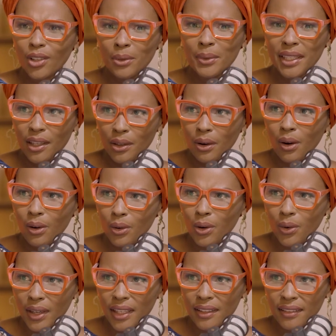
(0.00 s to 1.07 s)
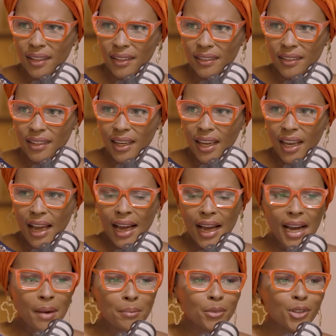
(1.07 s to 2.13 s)
so we can all coexist.
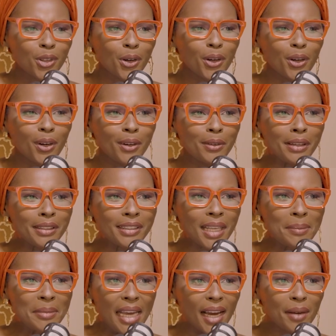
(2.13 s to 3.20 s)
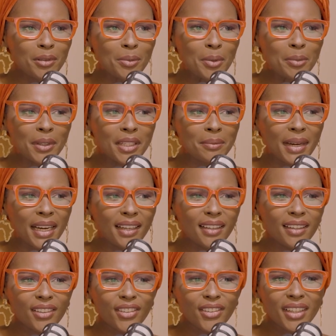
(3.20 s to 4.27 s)
So sometimes people in my
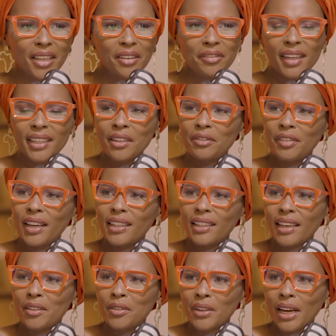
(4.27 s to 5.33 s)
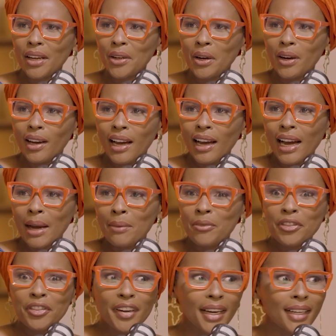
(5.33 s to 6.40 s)
industry, they find it funny that I'm
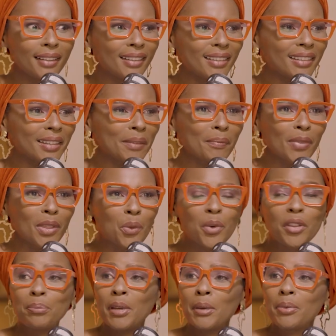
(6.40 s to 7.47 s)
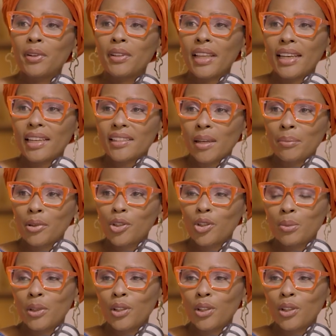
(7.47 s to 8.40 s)
friends with people that are supposed to